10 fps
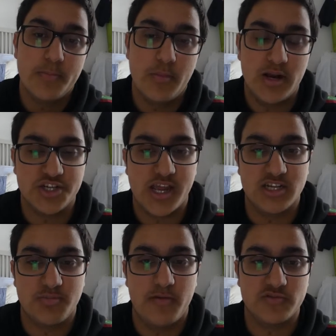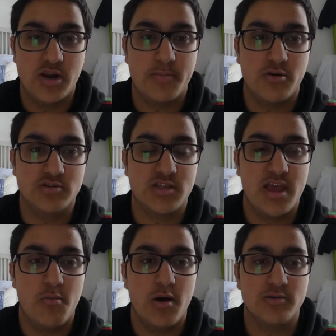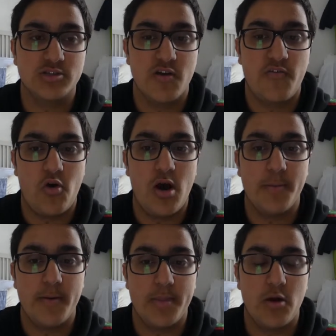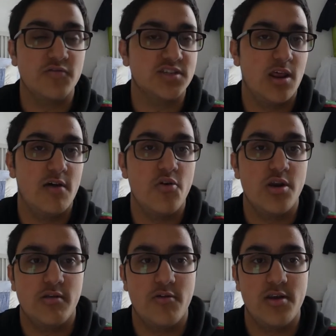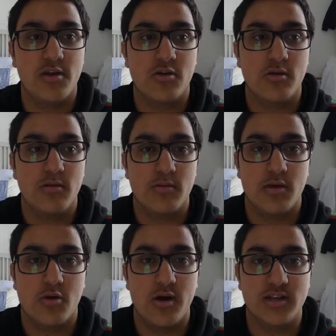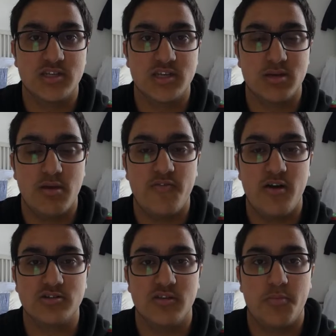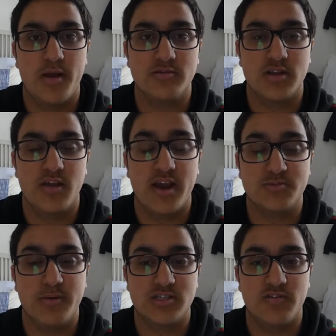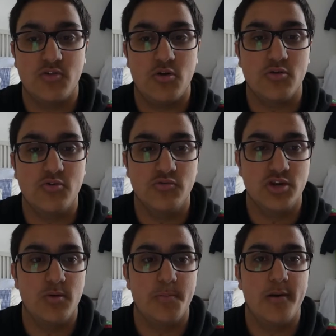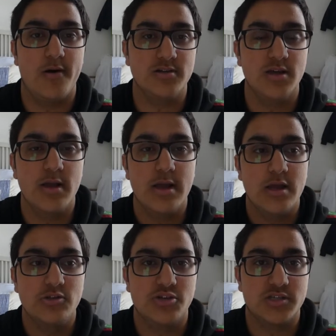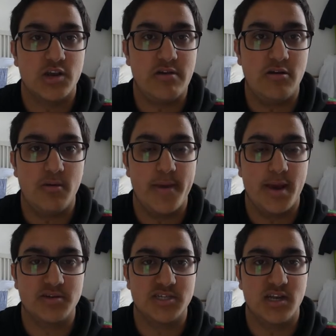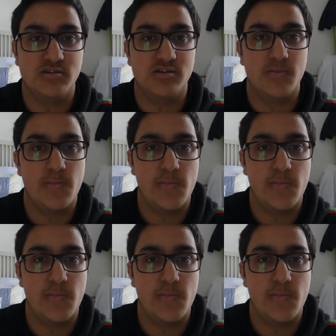manage to get into playoffs only because they were so far up. And obviously they've only got into the semi-finals of the playoffs at the expense of Concord, who were barred due to their ground not being up to standard.